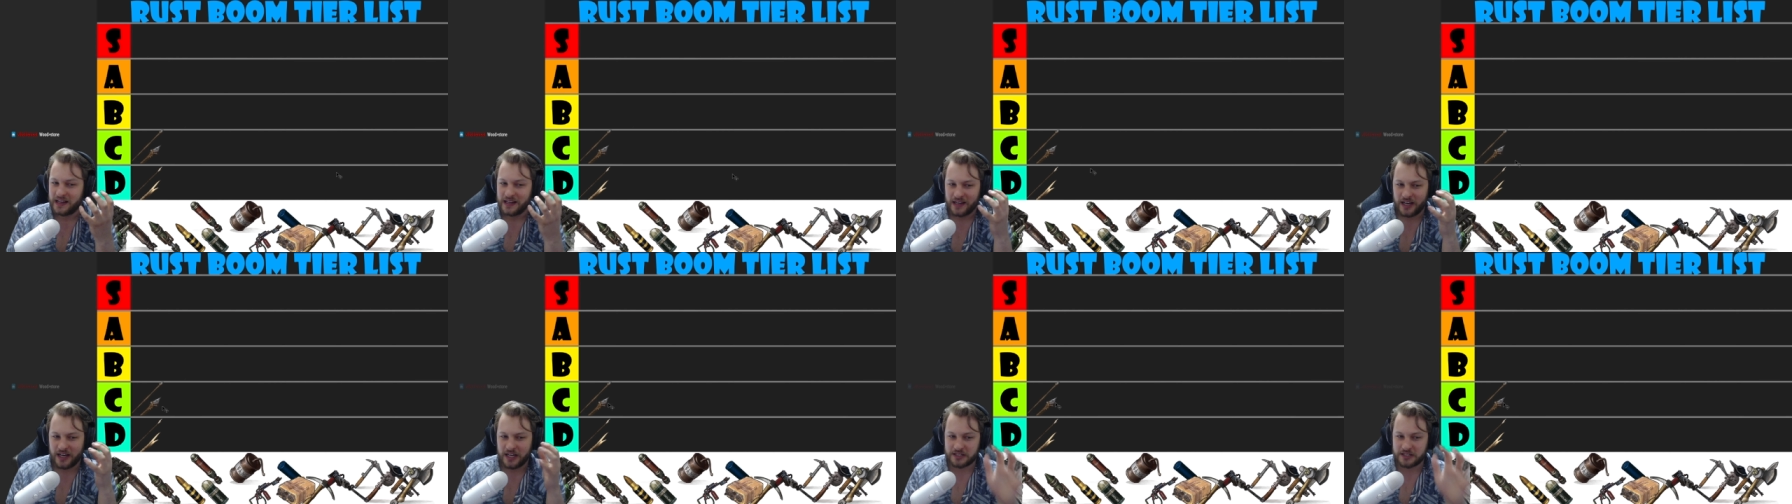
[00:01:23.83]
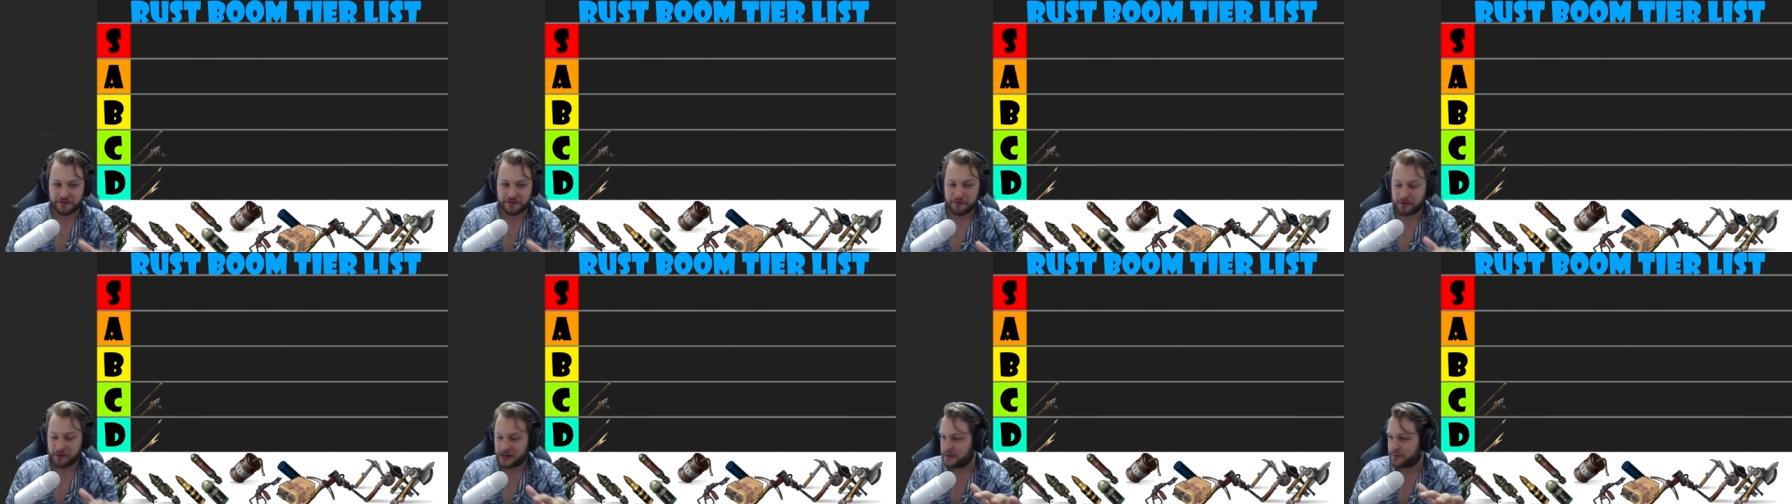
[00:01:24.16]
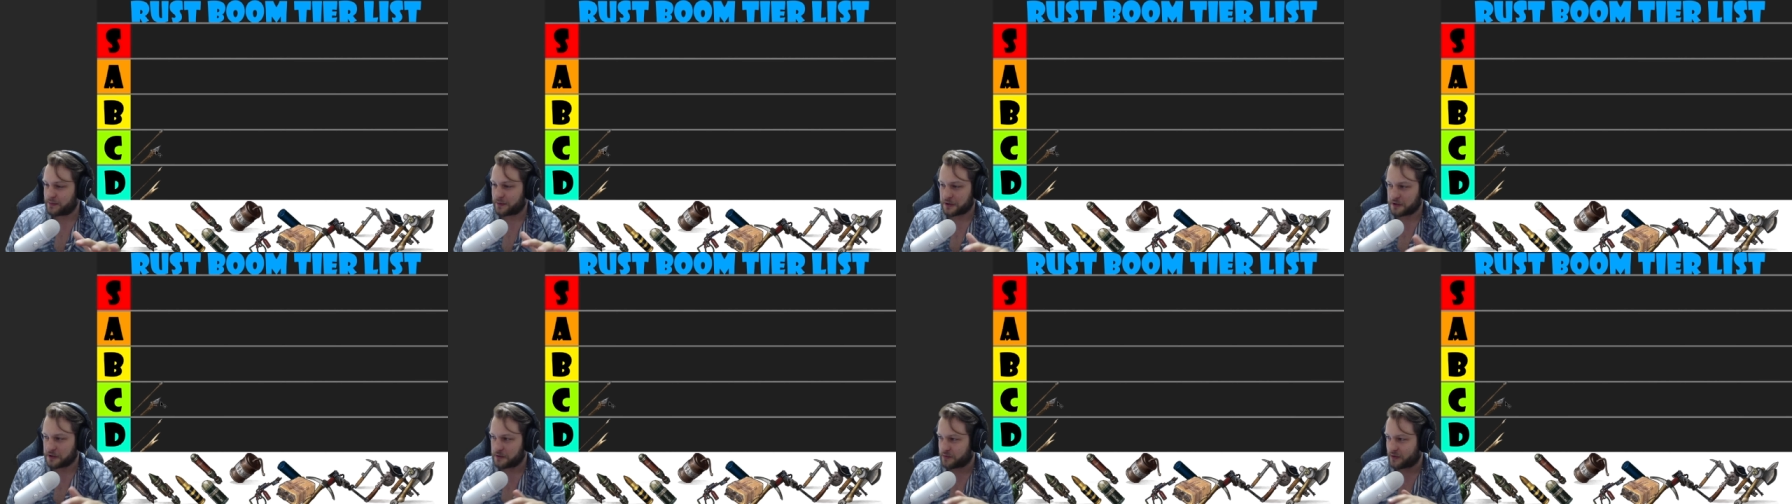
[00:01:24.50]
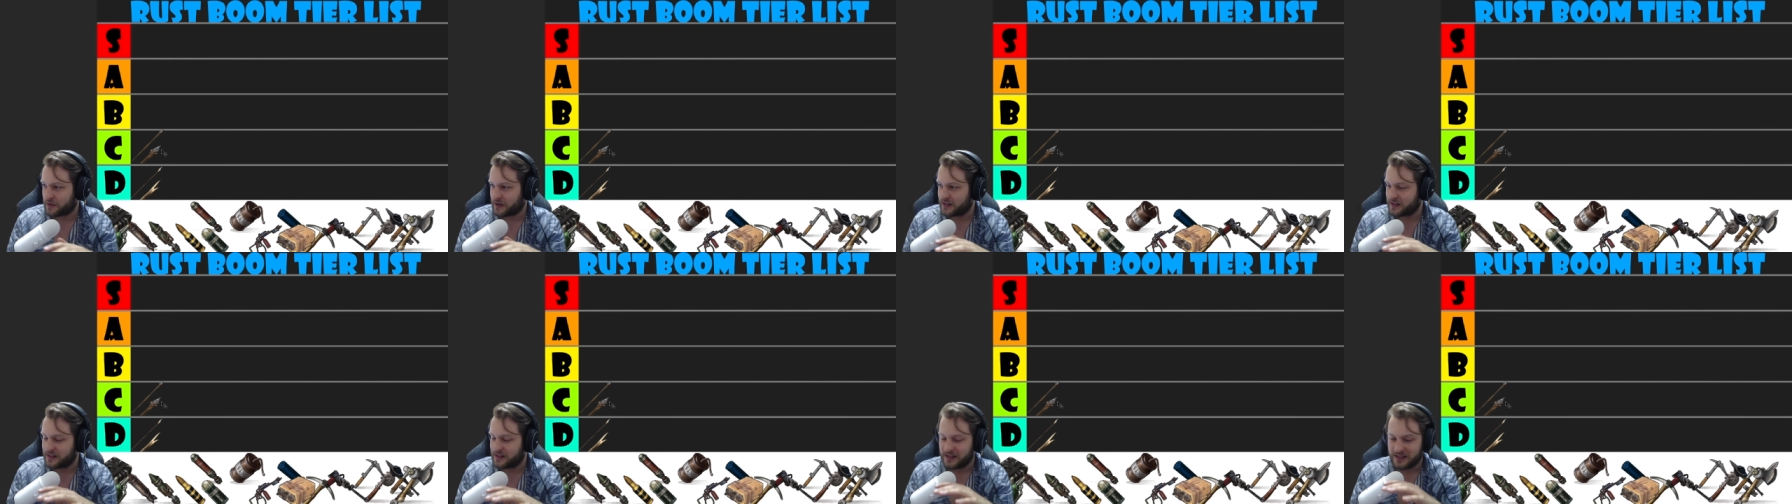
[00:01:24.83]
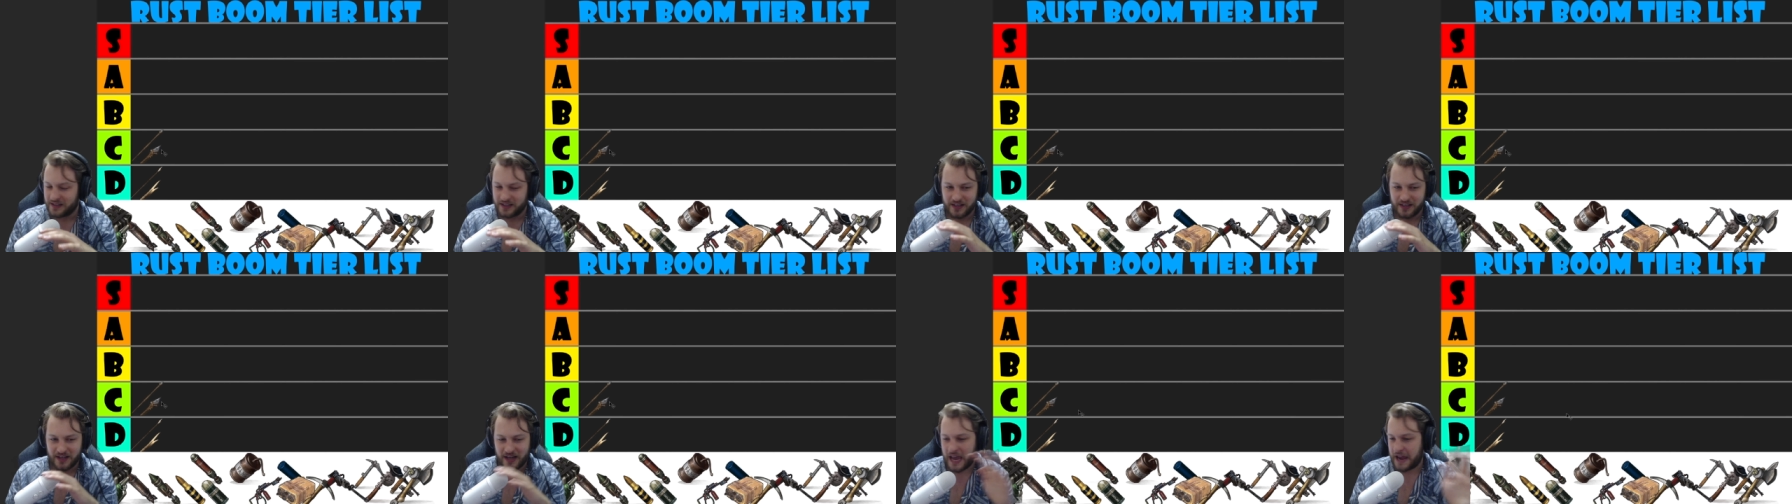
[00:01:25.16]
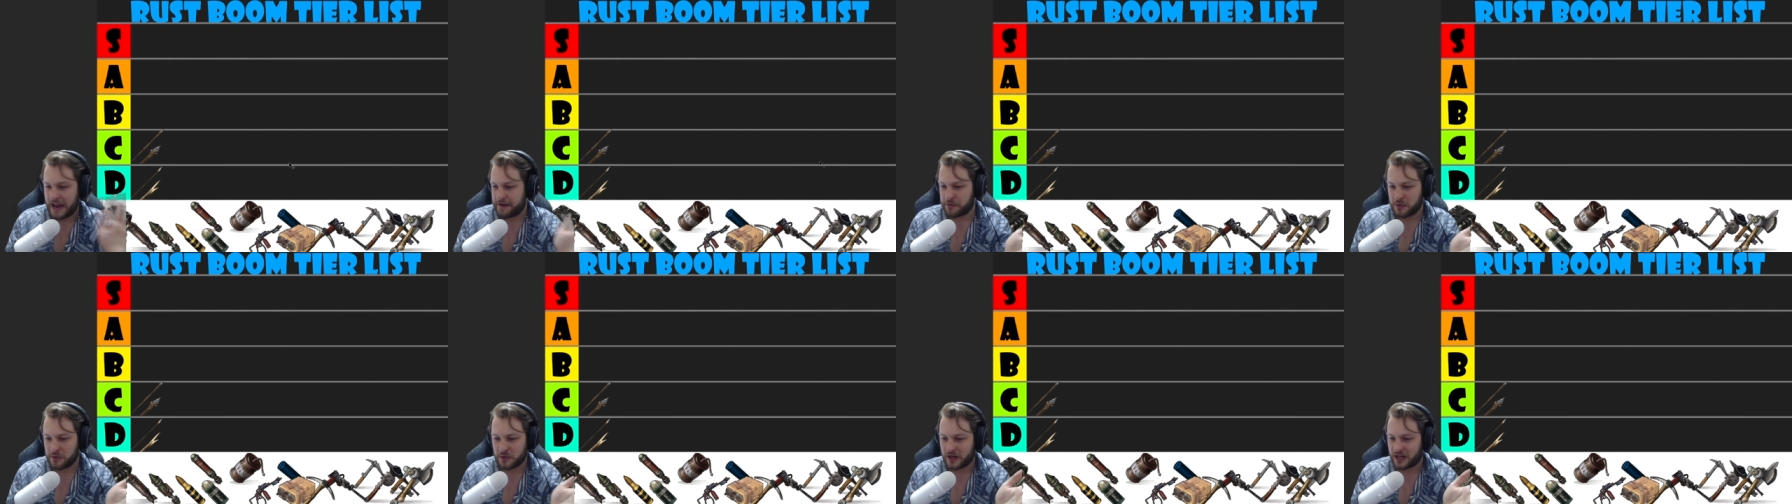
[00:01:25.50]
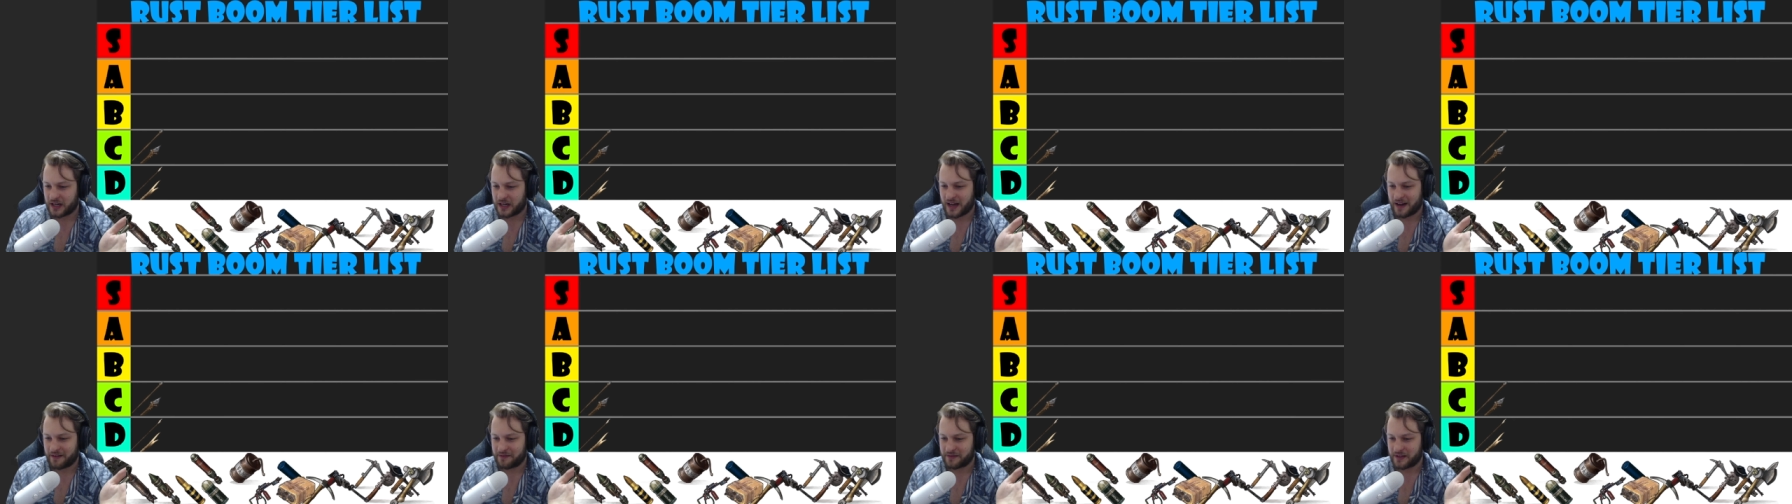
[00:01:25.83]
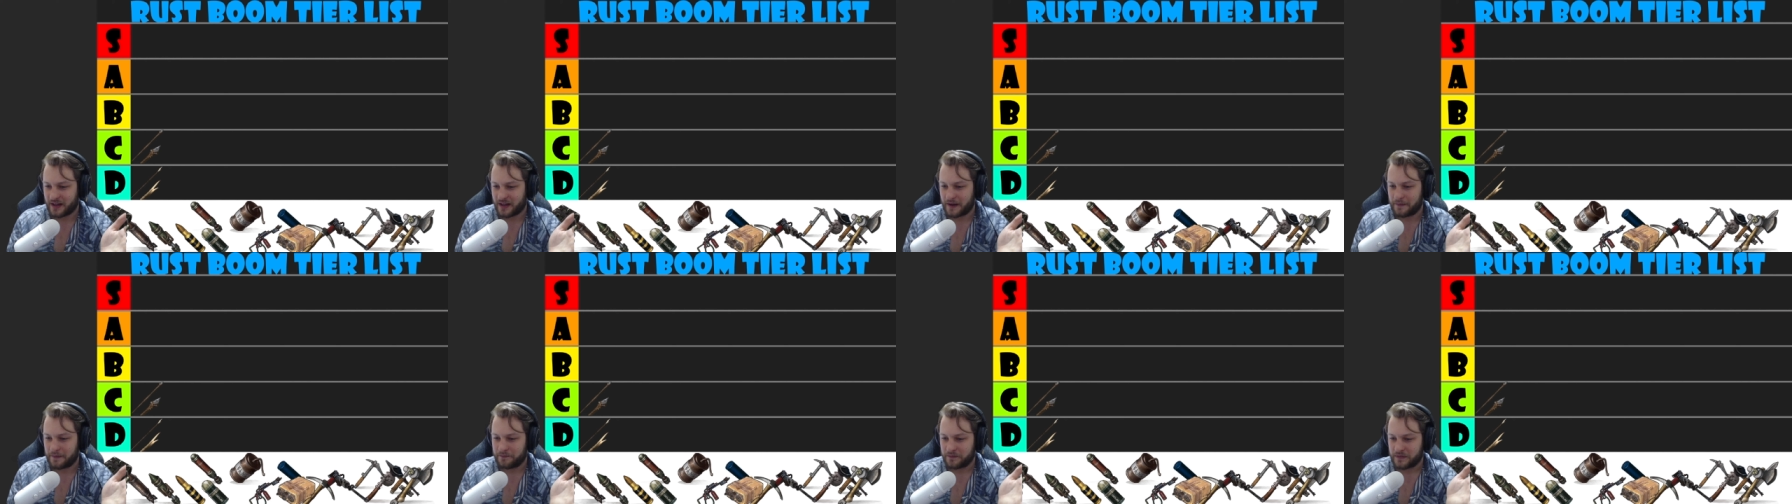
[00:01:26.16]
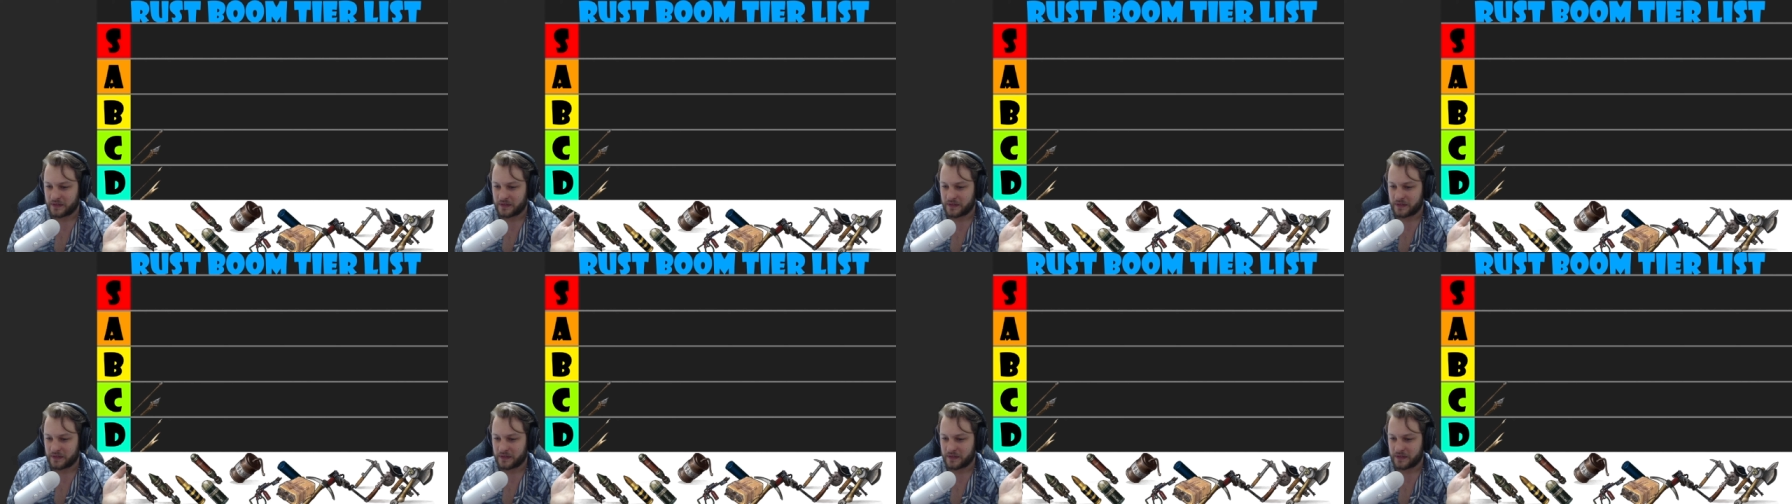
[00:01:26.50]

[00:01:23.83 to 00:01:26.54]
It's a free blueprint. Everyone can have that.